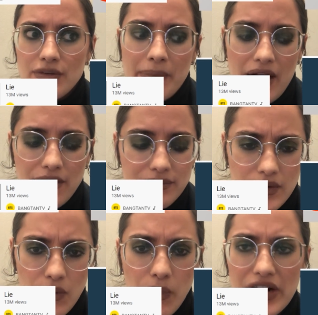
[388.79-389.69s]
about
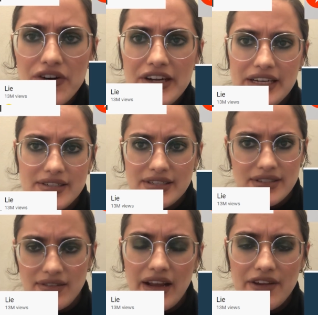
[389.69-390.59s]
where he is in
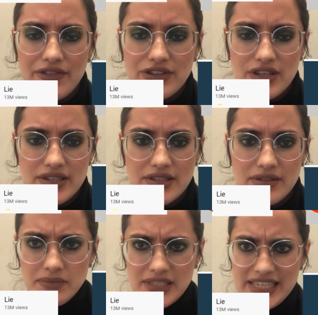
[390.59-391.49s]
his life, and just
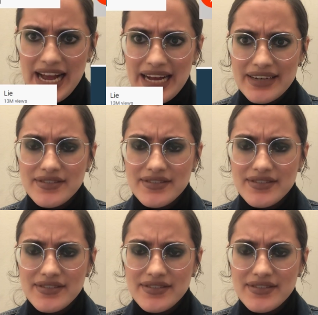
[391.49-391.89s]
sad.